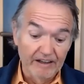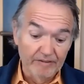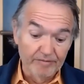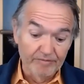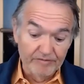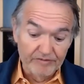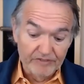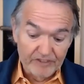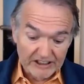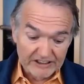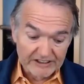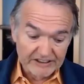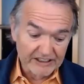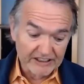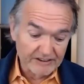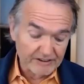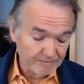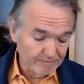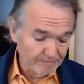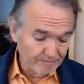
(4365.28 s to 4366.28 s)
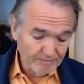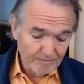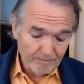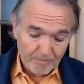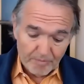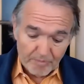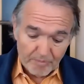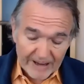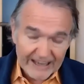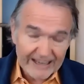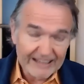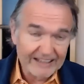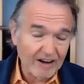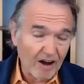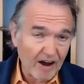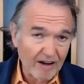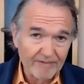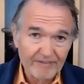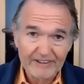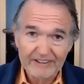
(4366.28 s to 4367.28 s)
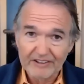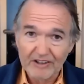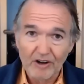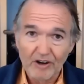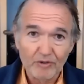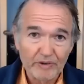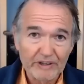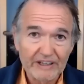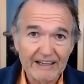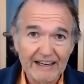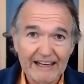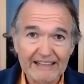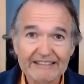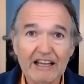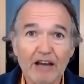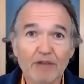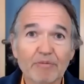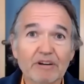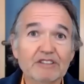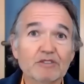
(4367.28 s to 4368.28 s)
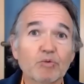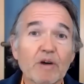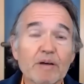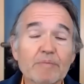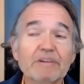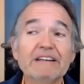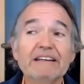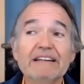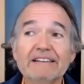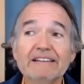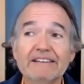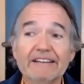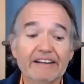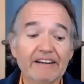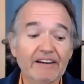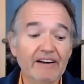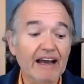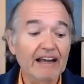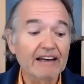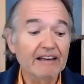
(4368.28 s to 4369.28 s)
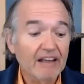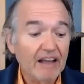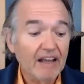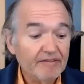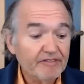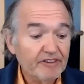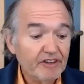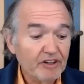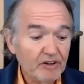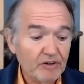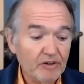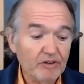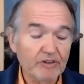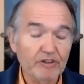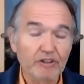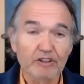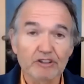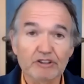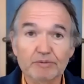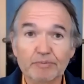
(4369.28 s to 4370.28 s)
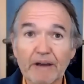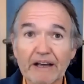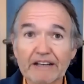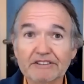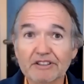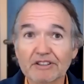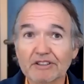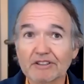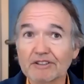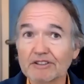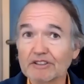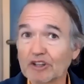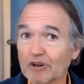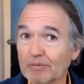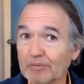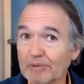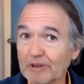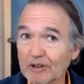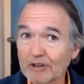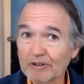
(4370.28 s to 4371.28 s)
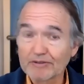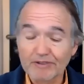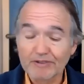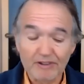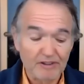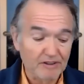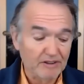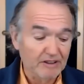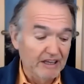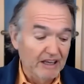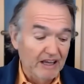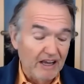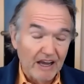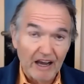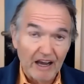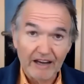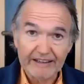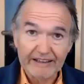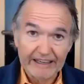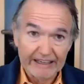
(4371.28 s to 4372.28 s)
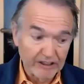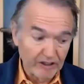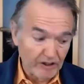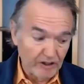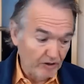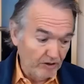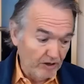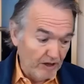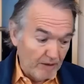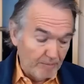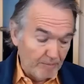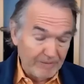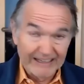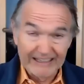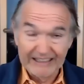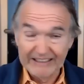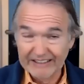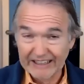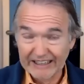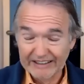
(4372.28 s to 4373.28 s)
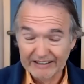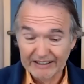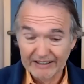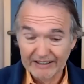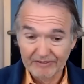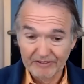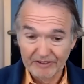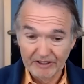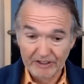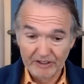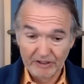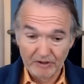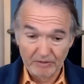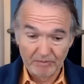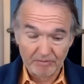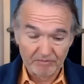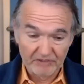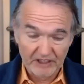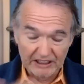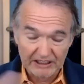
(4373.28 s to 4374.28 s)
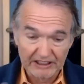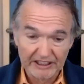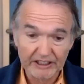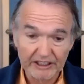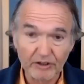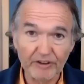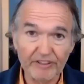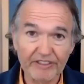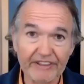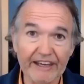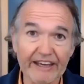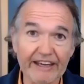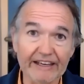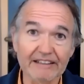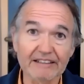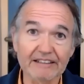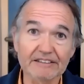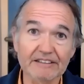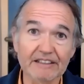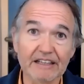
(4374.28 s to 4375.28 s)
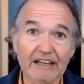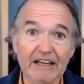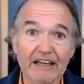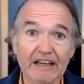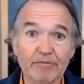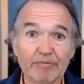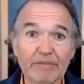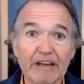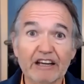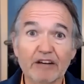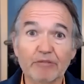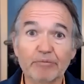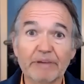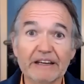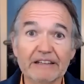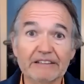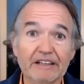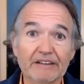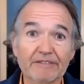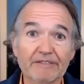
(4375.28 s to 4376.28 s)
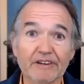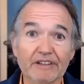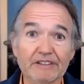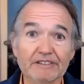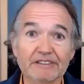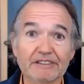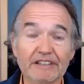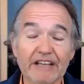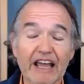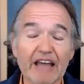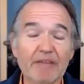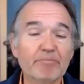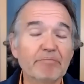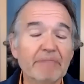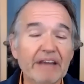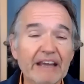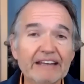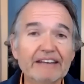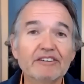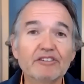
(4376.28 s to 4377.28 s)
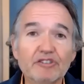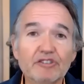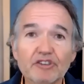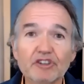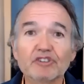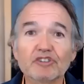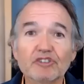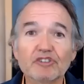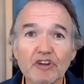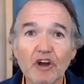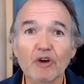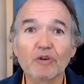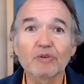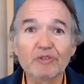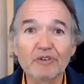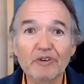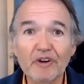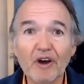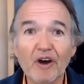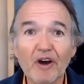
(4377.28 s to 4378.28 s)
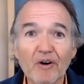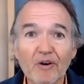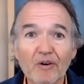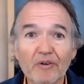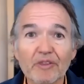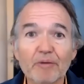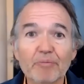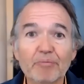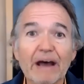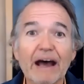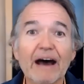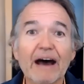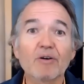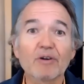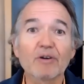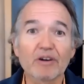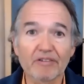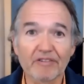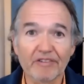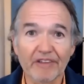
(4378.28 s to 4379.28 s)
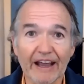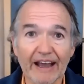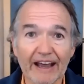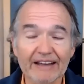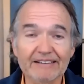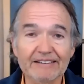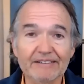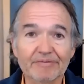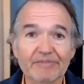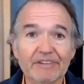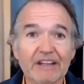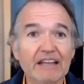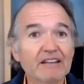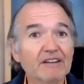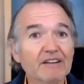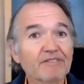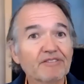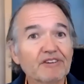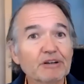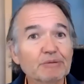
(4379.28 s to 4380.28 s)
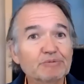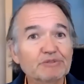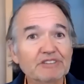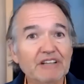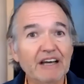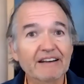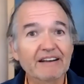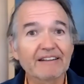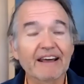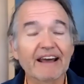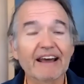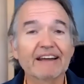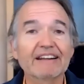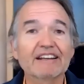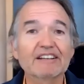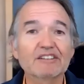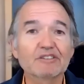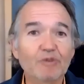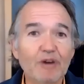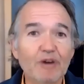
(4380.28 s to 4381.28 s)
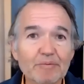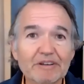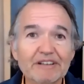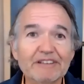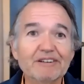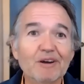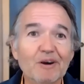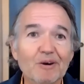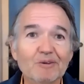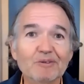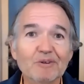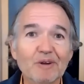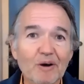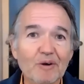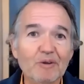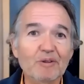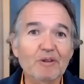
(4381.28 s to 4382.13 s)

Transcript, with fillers: just as men often don't realize how much women need to hear i love you you're special you're beautiful hugging you being attentive to you the little things make a big difference and men just don't know the power of that and the flip side of that is women don't know the